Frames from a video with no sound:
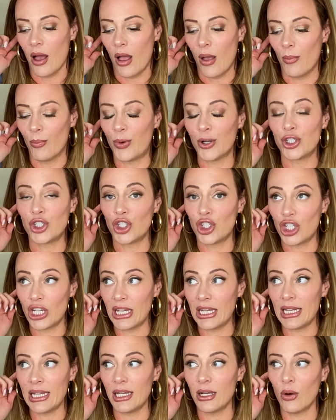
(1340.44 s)
But
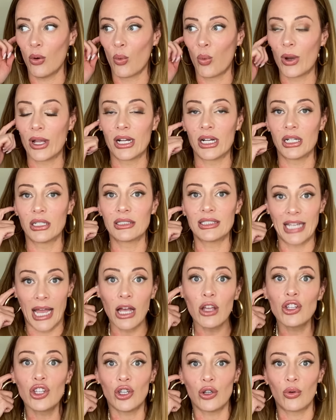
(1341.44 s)
she will
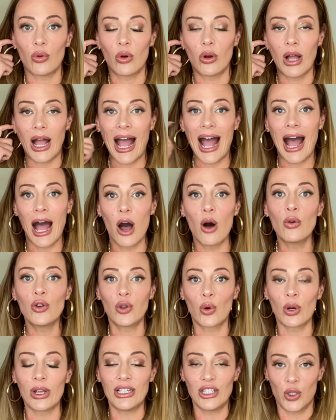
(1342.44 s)
tell you how
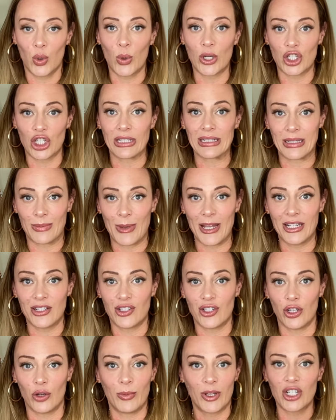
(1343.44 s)
your intuition speaks
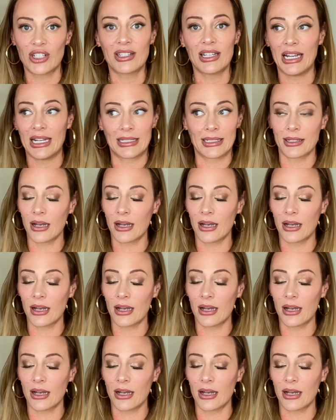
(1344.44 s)
to you because it's